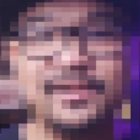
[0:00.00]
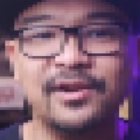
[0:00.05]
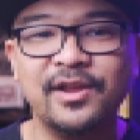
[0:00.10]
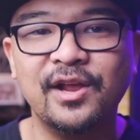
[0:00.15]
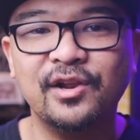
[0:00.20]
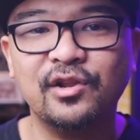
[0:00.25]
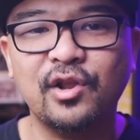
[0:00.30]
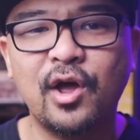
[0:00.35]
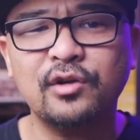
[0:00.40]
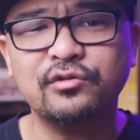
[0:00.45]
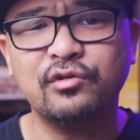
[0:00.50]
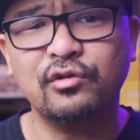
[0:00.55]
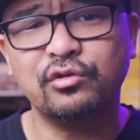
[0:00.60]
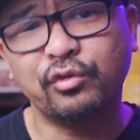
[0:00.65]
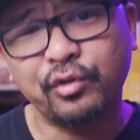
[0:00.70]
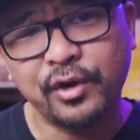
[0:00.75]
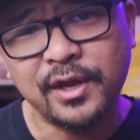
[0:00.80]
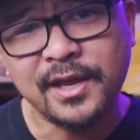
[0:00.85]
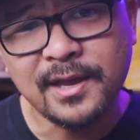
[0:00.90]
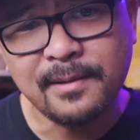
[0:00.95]
instantly
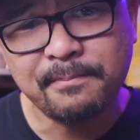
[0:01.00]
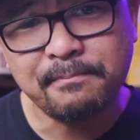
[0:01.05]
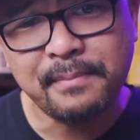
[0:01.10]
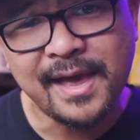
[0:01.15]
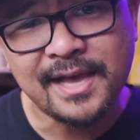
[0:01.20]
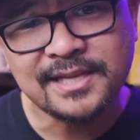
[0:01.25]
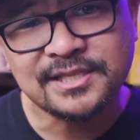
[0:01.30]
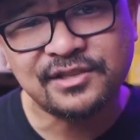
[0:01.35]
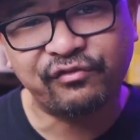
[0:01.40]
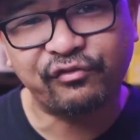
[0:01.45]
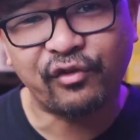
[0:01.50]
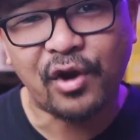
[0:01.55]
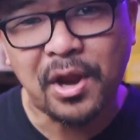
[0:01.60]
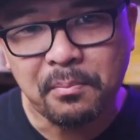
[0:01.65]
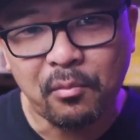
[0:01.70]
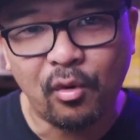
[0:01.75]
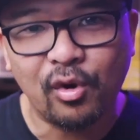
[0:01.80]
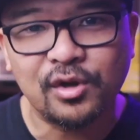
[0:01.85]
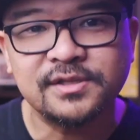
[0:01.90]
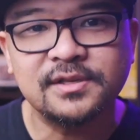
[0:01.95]
unlock the three best
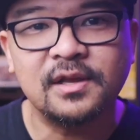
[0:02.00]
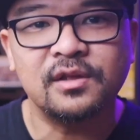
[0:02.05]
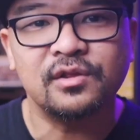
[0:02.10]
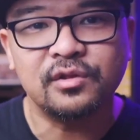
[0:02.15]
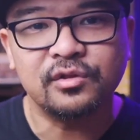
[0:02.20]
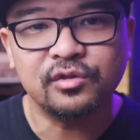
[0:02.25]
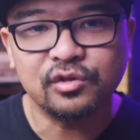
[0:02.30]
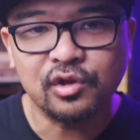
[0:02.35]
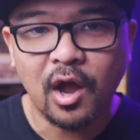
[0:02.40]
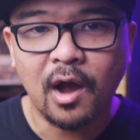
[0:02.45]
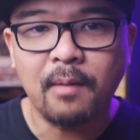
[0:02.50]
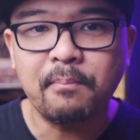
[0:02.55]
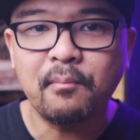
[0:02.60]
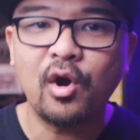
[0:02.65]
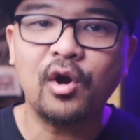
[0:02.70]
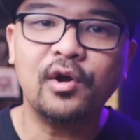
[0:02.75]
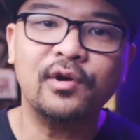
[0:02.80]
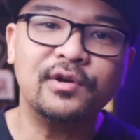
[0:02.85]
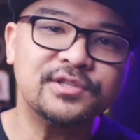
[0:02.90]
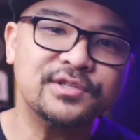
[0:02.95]
frameworks that
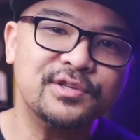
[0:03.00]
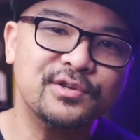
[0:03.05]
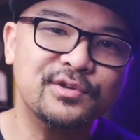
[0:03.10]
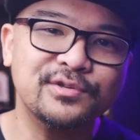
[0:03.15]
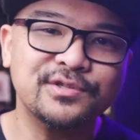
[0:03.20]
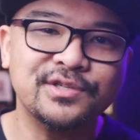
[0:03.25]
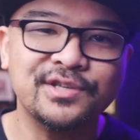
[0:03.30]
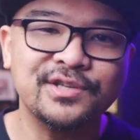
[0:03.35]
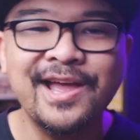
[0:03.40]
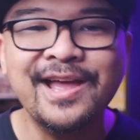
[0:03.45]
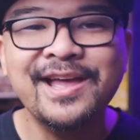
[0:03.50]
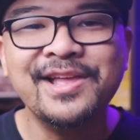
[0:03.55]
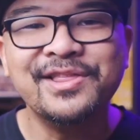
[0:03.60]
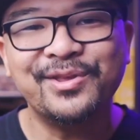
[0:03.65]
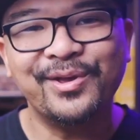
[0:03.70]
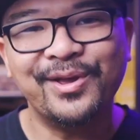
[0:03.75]
top marketers use